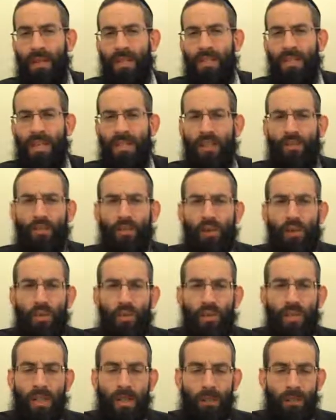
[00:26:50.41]
So that's the first
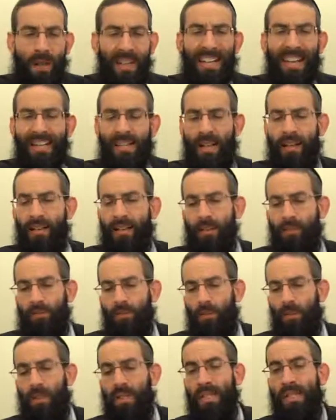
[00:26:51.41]
reason.
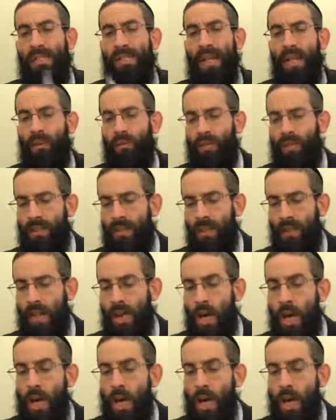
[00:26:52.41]
What is the second reason?